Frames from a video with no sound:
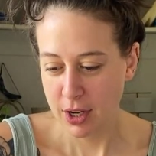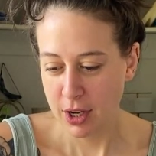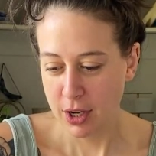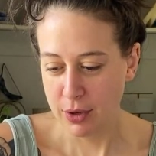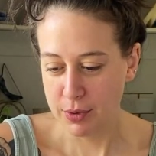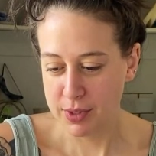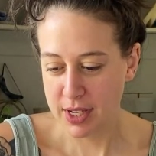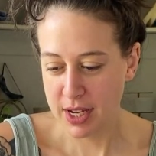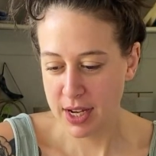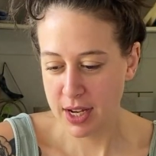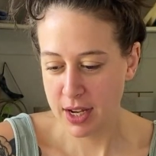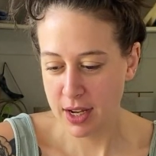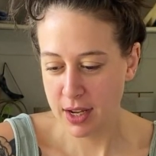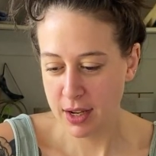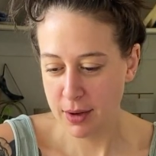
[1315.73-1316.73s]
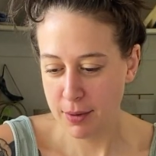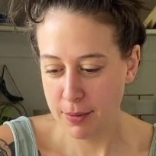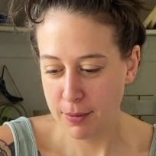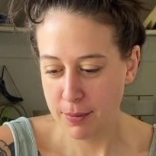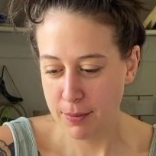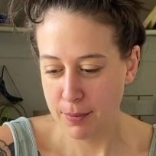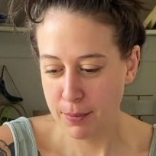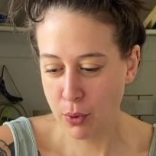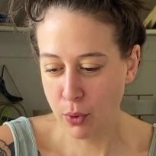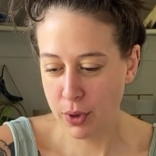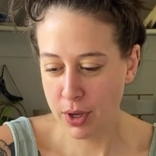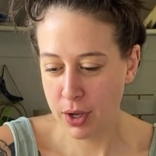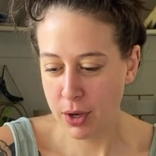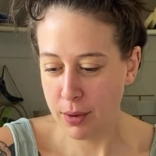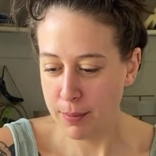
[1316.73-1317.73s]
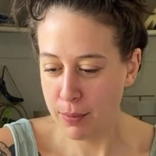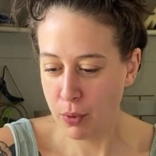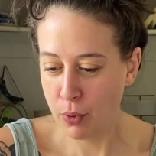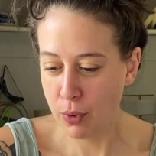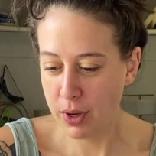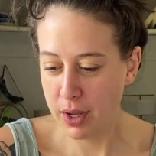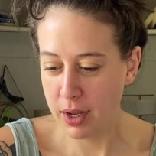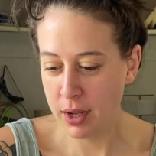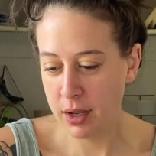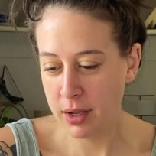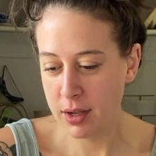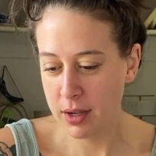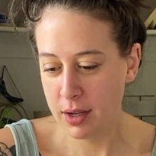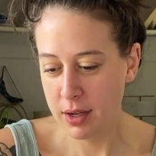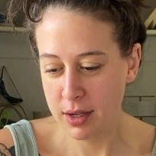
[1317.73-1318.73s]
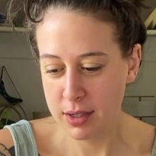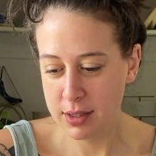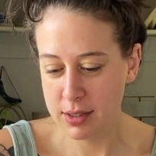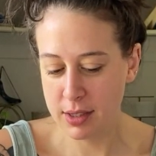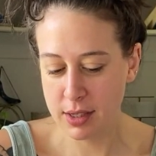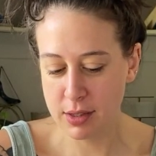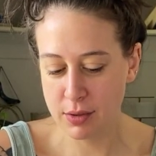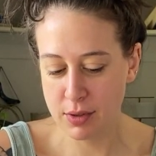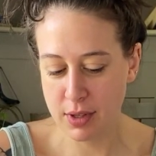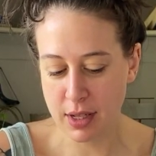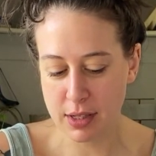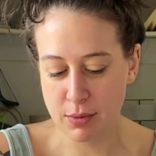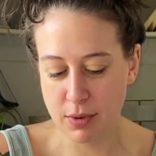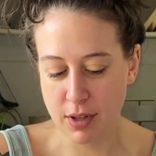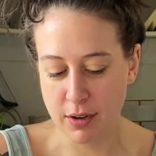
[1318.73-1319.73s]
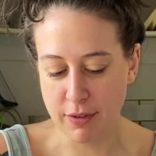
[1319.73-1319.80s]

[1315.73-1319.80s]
Jose Poyo Poi says that's where they're